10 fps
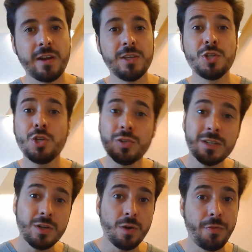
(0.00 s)
You
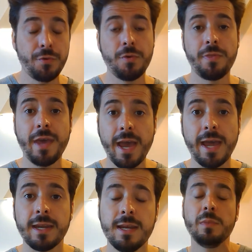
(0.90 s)
shouldn't go through
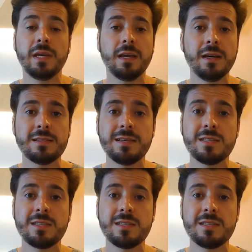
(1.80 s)
that because